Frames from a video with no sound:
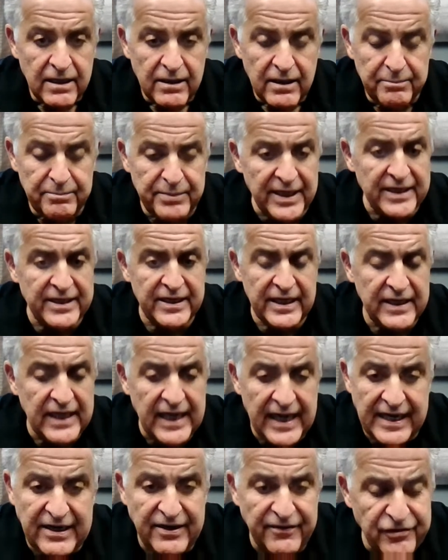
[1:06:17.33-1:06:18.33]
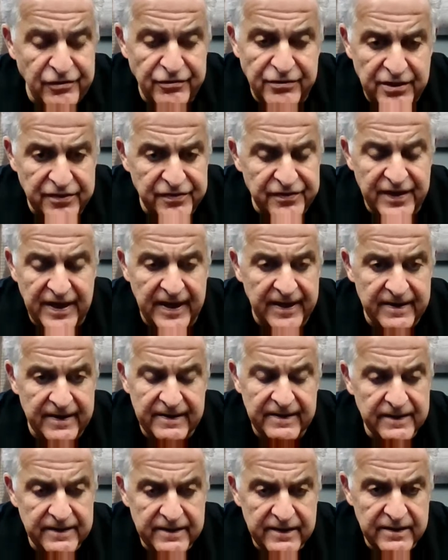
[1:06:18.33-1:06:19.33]
But any of you that think
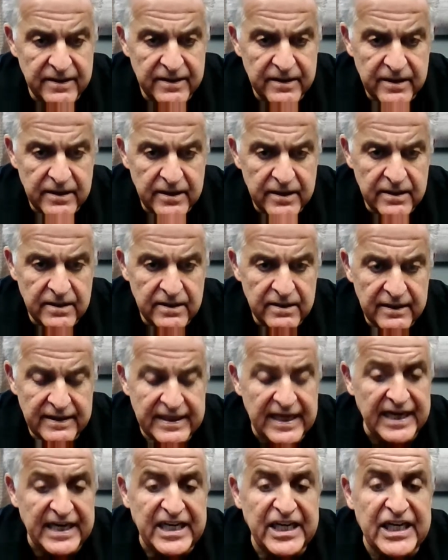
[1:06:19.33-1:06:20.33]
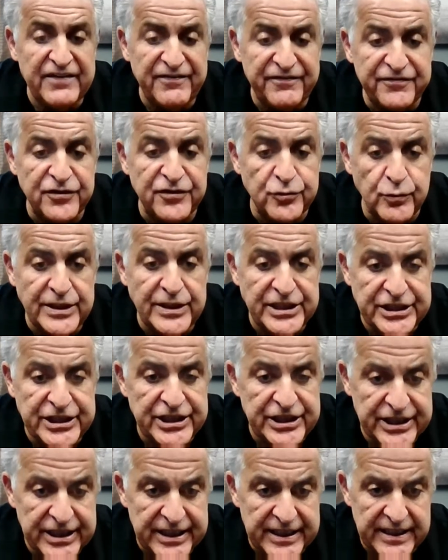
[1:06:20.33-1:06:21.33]
that if Luigi
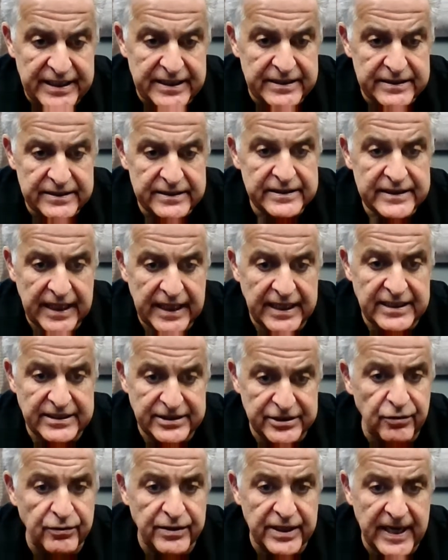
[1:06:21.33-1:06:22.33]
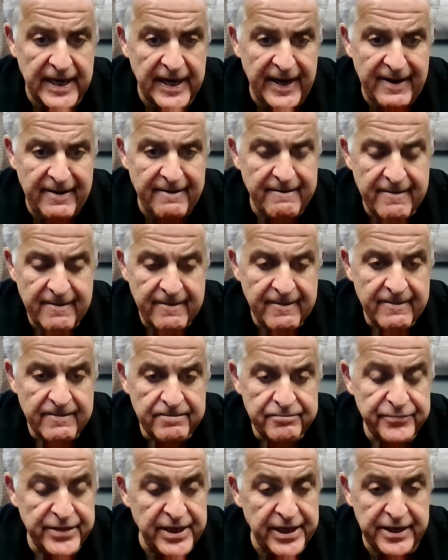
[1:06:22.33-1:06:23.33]
did it, that it's okay,
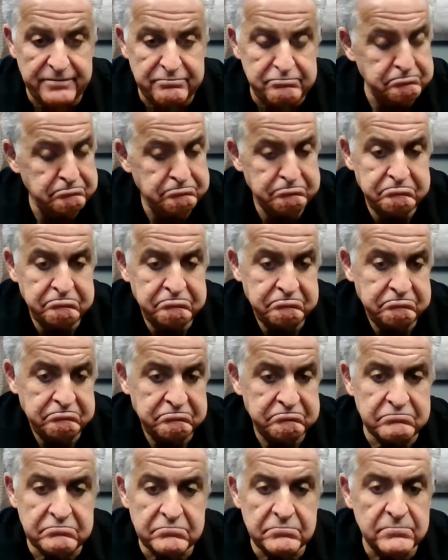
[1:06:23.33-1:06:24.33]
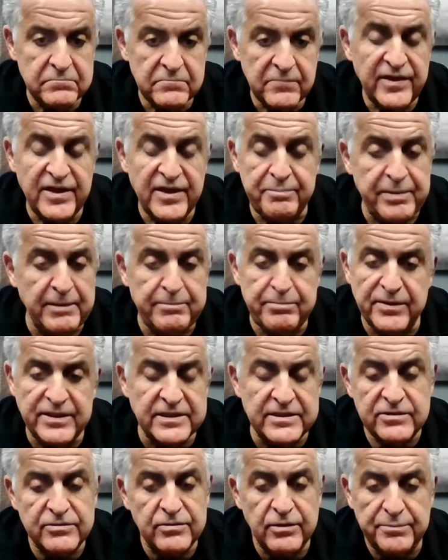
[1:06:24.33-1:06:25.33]
then the people
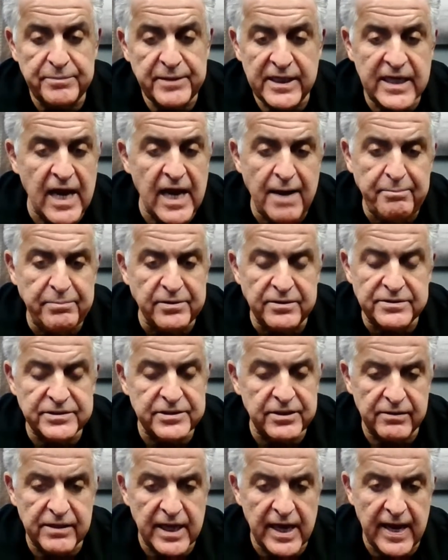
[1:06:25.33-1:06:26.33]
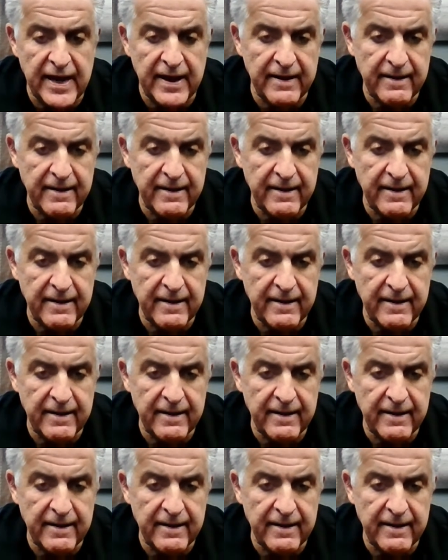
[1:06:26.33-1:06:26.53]
that stormed the Capitol, it's okay.